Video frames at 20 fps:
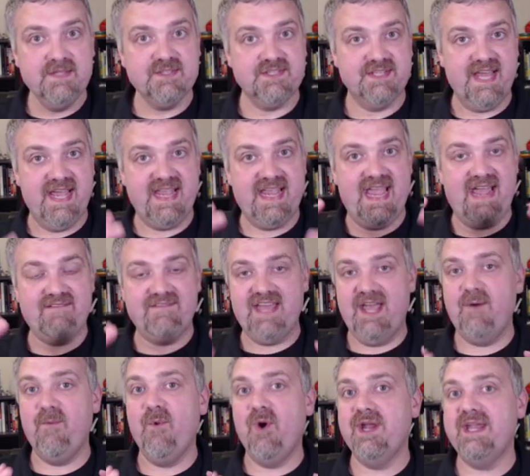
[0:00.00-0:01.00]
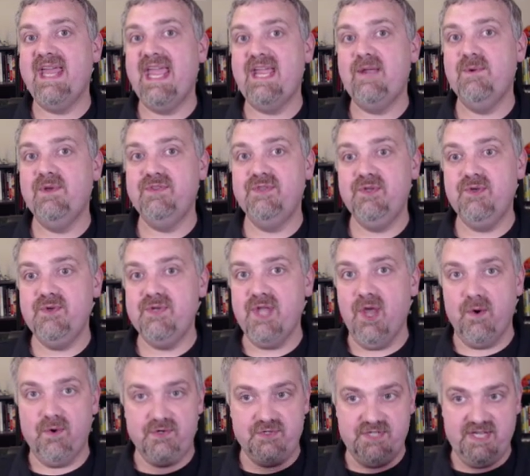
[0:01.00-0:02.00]
So now you have that one egg with two
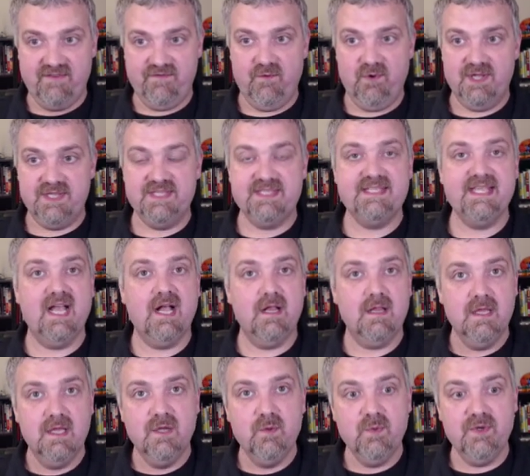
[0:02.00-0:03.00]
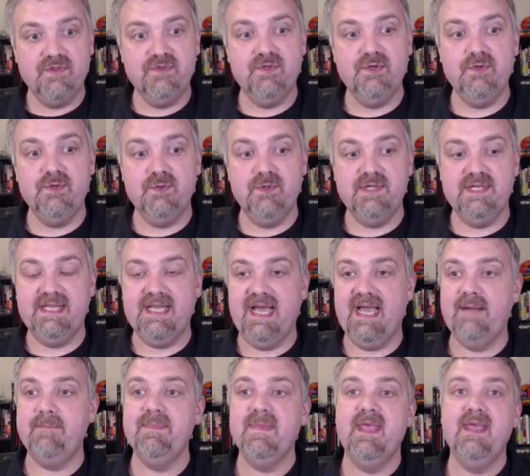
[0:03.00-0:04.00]
yolks. You have one cell with two
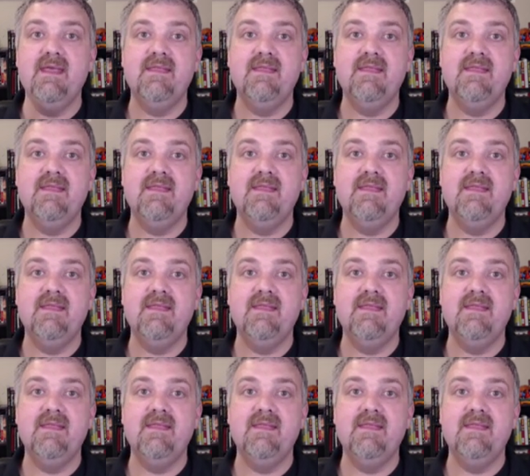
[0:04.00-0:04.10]
nuclei.